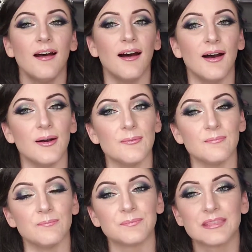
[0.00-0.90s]

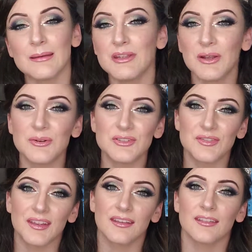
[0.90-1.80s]
Let me know what you
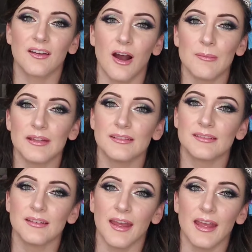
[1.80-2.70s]
think in the
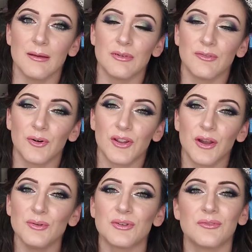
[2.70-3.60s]
comments, and before you
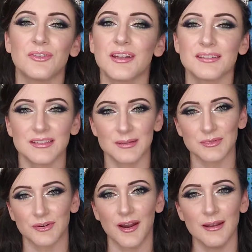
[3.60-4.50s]
go, don't forget to
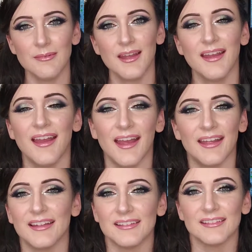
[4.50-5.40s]
subscribe
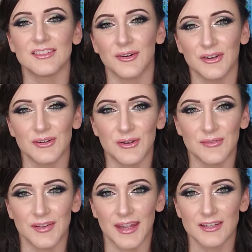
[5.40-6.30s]
and turn on your
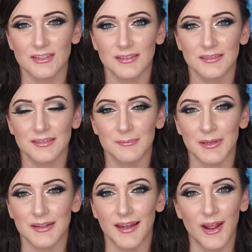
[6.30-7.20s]
notifications.
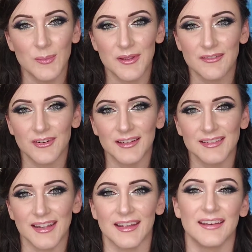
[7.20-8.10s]
But I hope you have a great
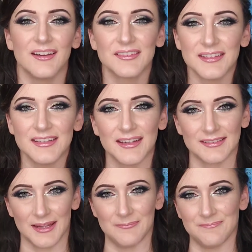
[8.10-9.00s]
day, and I'll see you next
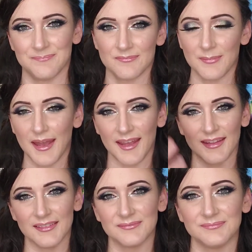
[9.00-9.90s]
time.
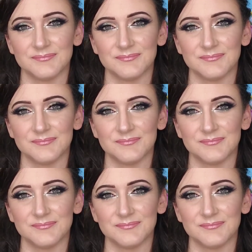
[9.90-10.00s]
Bye!